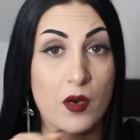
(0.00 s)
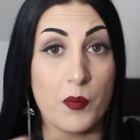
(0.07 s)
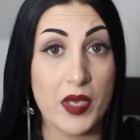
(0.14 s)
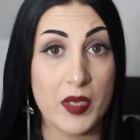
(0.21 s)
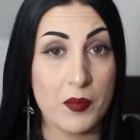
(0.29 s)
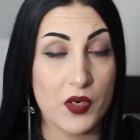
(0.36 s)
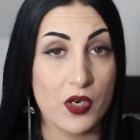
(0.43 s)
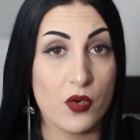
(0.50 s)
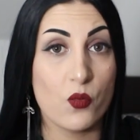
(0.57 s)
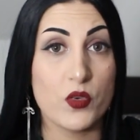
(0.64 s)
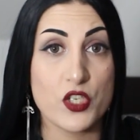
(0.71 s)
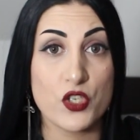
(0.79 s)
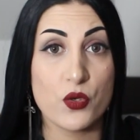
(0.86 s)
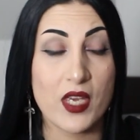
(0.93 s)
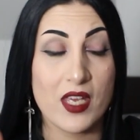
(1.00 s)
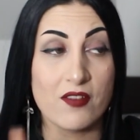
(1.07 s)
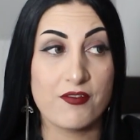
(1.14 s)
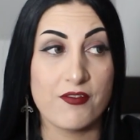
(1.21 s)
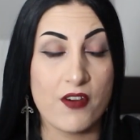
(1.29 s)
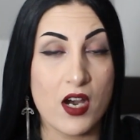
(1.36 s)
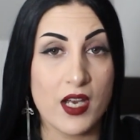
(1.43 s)
paper, which you can
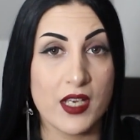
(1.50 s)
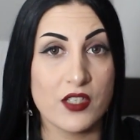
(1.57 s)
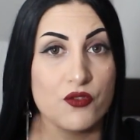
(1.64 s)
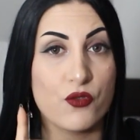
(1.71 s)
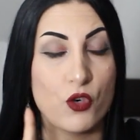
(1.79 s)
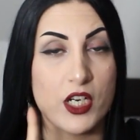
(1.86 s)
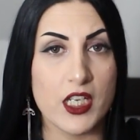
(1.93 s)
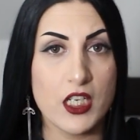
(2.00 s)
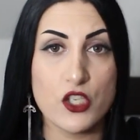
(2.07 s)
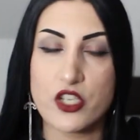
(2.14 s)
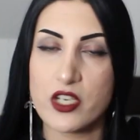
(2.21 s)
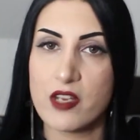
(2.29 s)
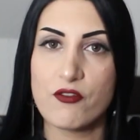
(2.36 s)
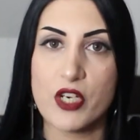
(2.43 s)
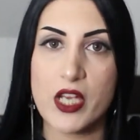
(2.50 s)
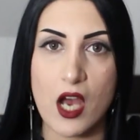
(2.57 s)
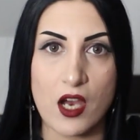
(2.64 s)
find for each and every